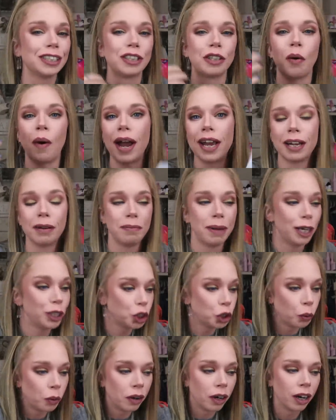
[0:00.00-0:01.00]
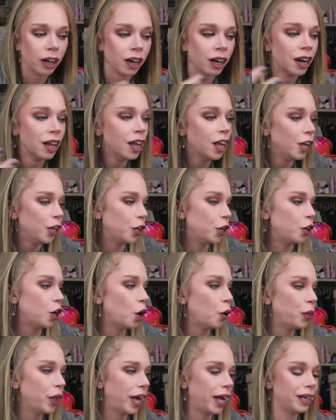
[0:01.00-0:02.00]
so I can make sure, you
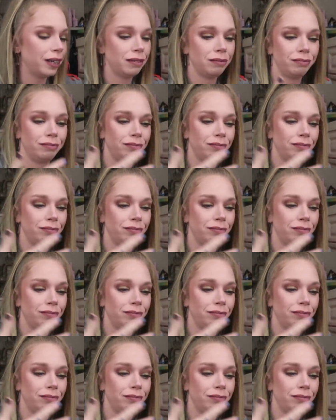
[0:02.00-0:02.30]
know, that